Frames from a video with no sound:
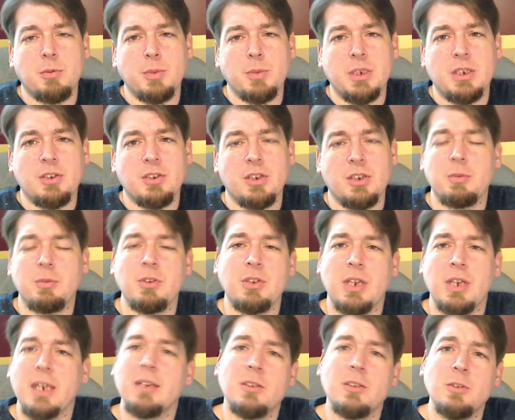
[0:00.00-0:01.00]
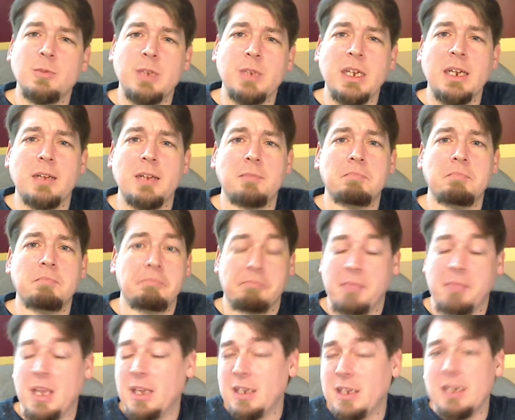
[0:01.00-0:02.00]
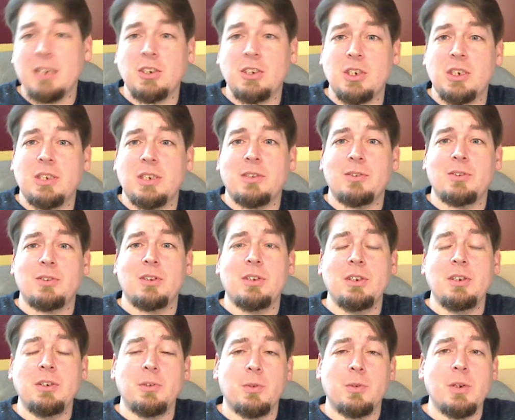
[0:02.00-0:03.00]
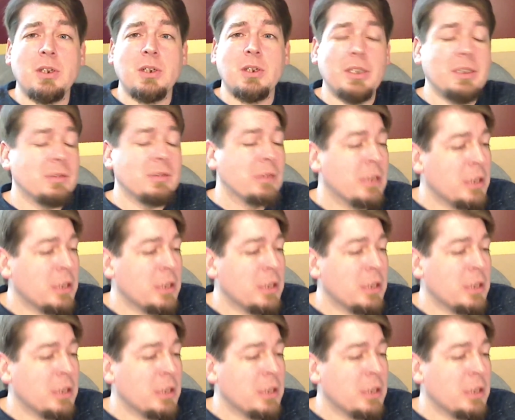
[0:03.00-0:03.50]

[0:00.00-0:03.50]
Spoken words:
because I'm a stay-at-home dad. I ain't got shit else to do, really.